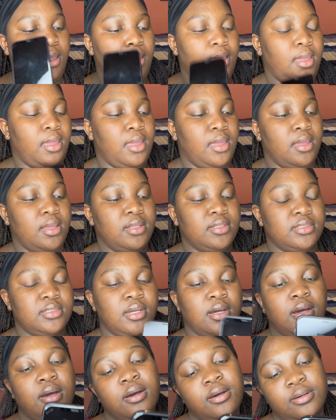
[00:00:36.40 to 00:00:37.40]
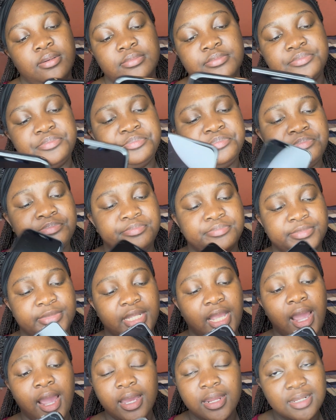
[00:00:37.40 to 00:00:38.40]
and um
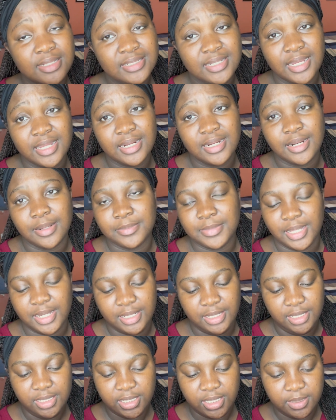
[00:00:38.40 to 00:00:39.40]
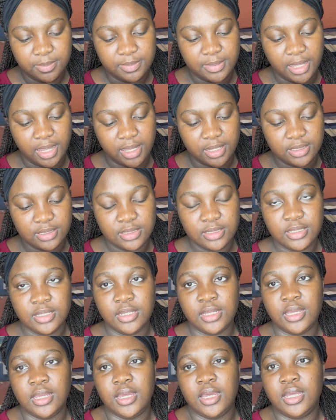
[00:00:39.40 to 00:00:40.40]
I decided I'm not gonna keep that
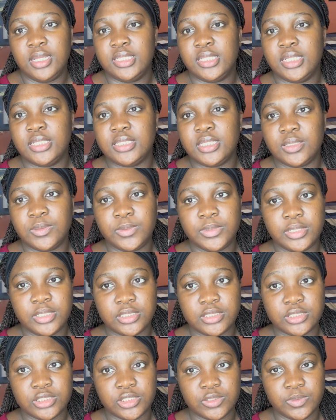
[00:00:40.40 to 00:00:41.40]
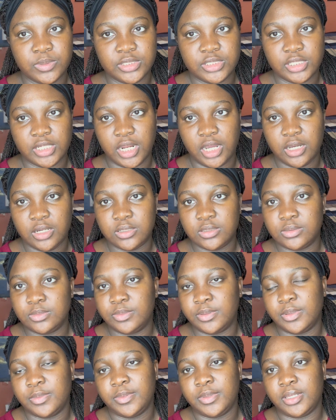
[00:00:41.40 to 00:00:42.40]
they did wanted to switch it out,
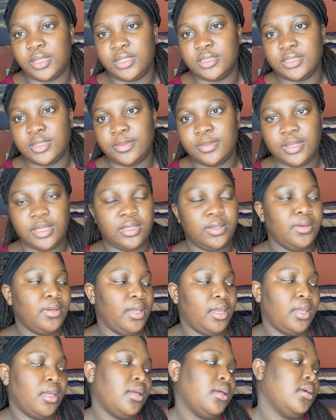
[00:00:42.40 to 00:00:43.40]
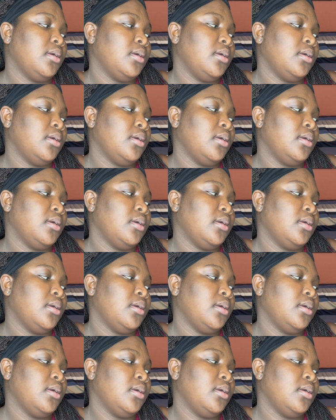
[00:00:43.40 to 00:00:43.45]
but because I'm like, okay.